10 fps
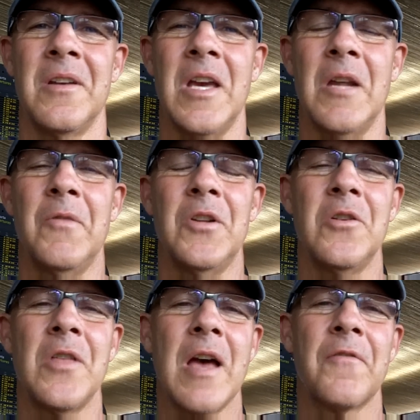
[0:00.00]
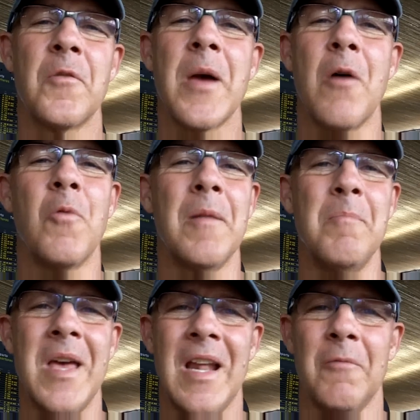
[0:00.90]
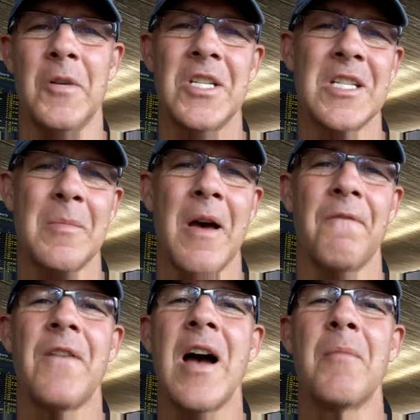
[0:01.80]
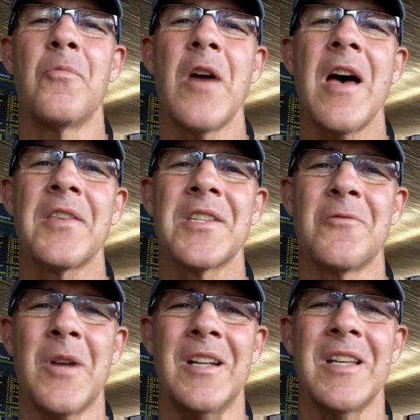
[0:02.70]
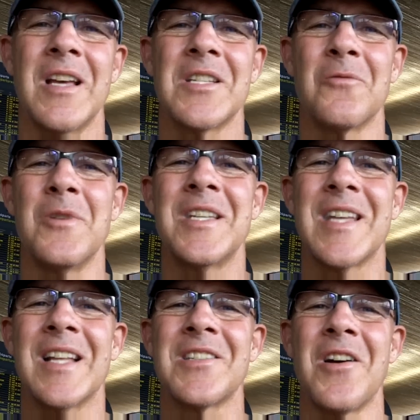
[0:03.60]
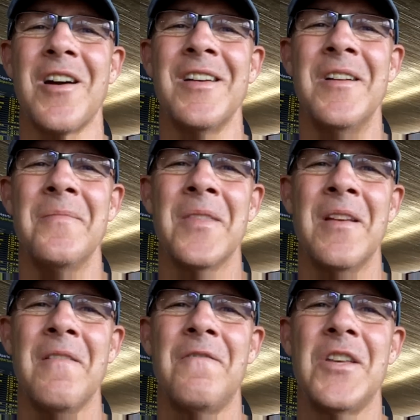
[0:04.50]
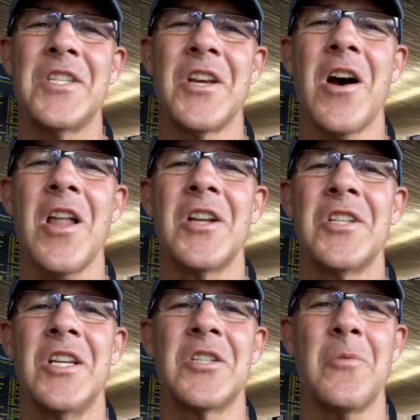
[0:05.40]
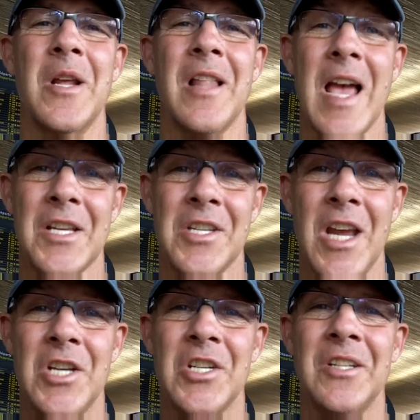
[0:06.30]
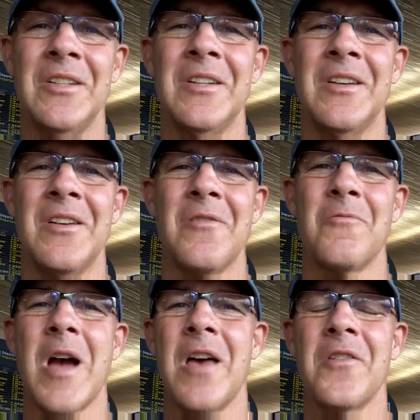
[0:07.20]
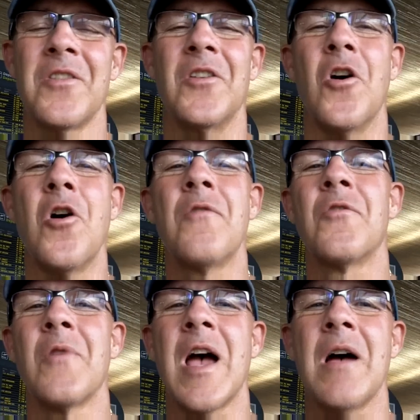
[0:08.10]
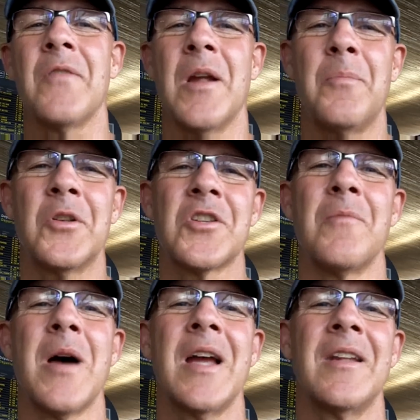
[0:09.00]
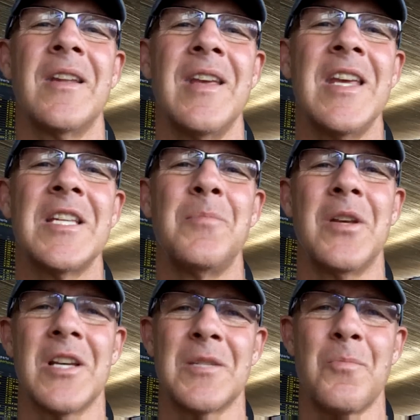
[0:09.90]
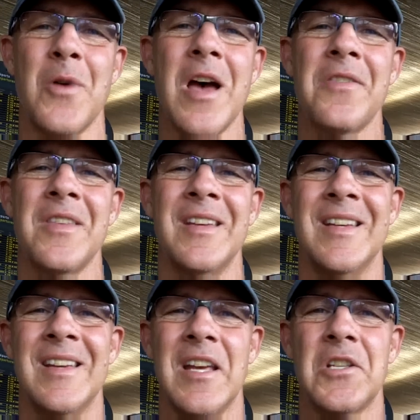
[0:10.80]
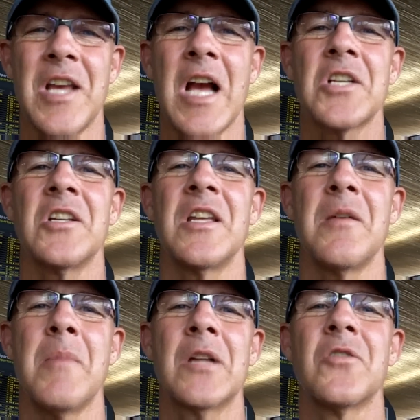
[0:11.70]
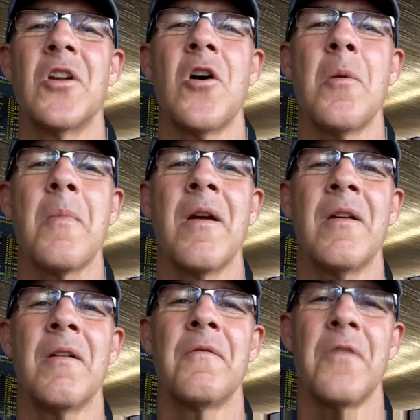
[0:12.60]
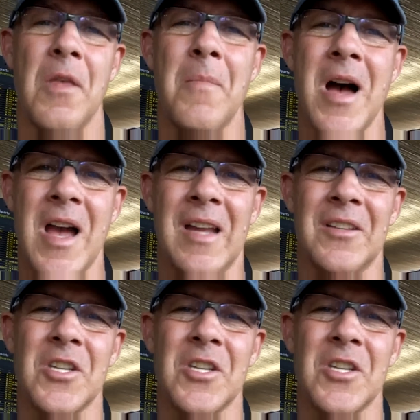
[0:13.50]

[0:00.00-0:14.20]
And if we do that for about 1 minute, which is about 5 breaths, what it does, it resets our physiology to relaxation rather than over rev, and it puts our mind at ease, because breath is actually the metronome for the mind.